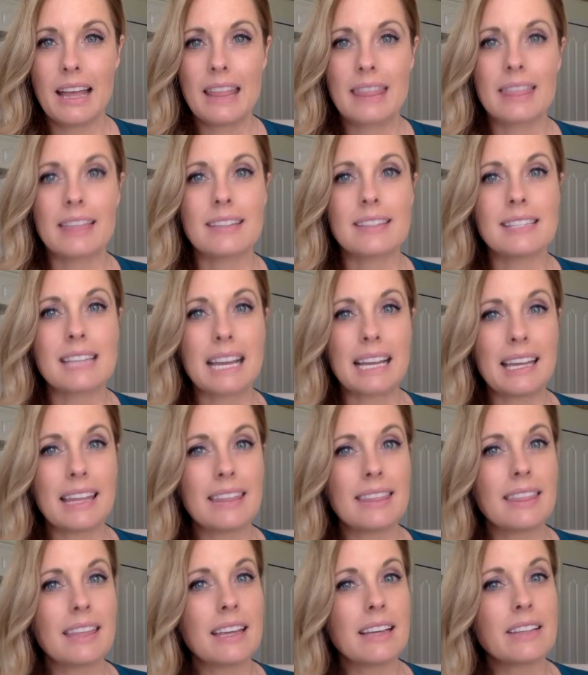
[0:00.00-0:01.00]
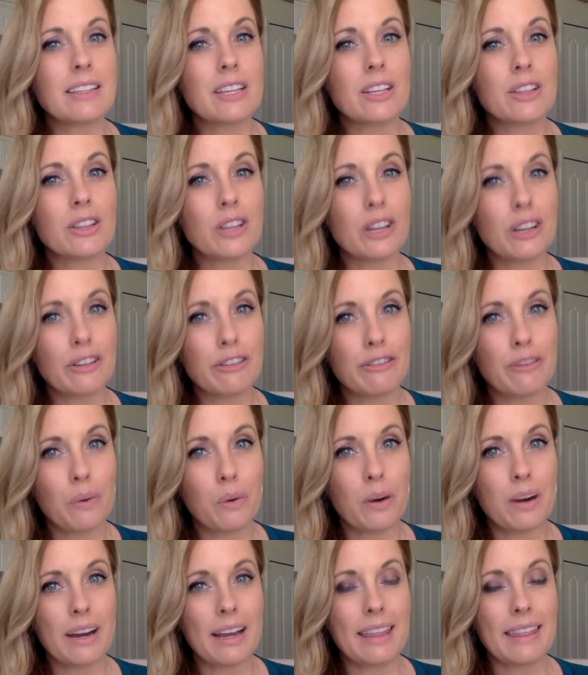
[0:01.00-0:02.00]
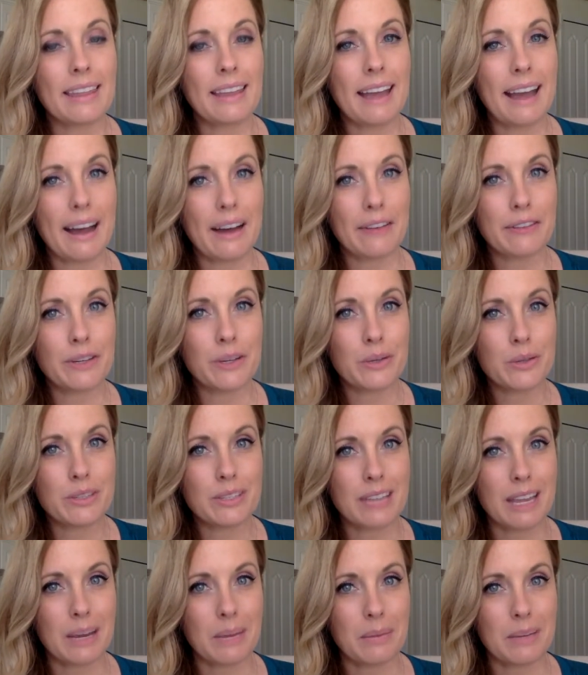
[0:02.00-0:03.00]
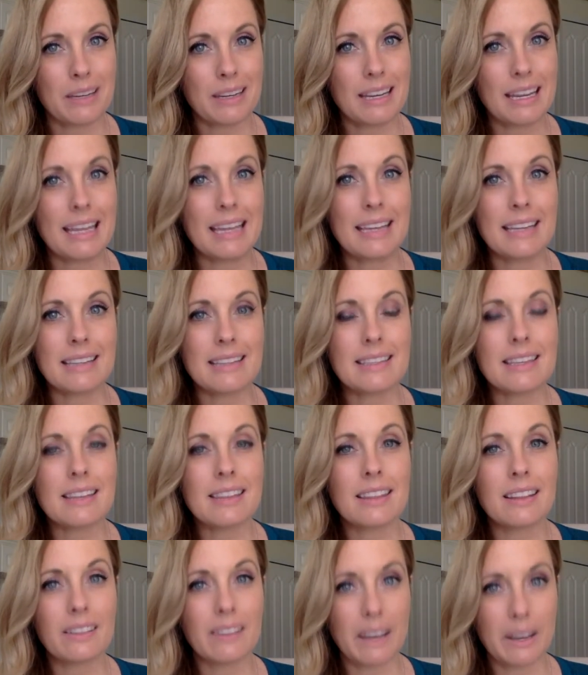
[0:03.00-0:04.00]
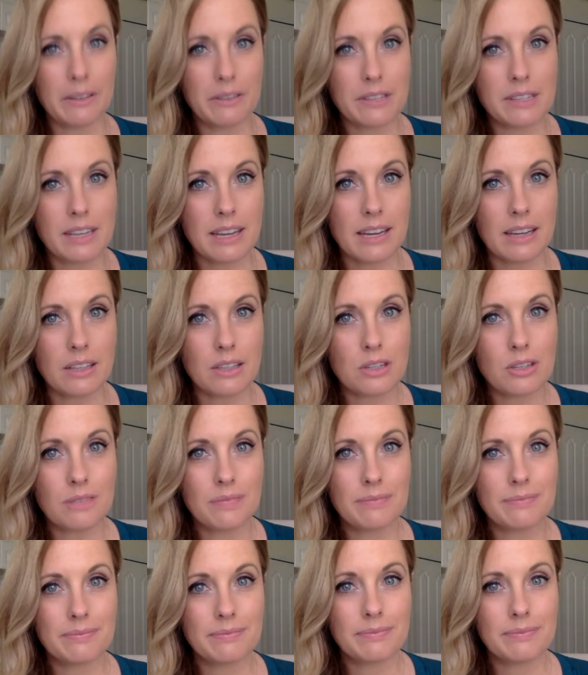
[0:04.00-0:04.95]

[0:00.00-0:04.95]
The second thing to look for in the AAFCO statement is the life stage.